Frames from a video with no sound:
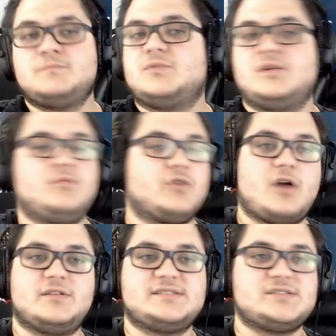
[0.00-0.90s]

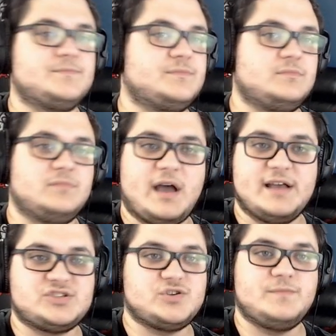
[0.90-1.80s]
regardless, I
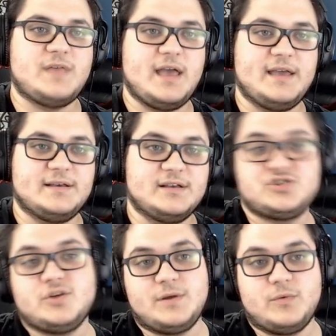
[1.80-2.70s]
assume they
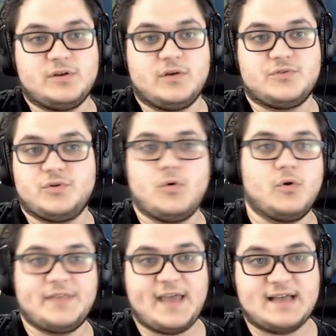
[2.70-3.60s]
assumed it wouldn't go through,
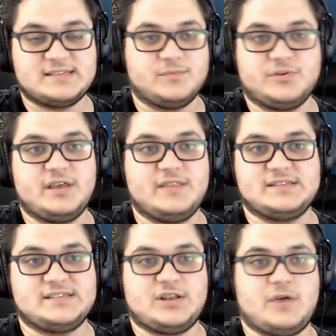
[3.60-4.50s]
or they asked someone and they
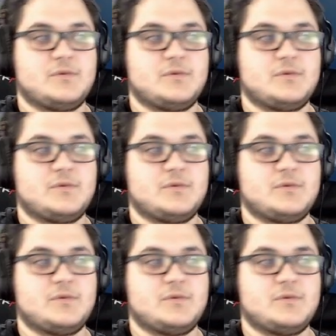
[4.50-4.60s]
said no.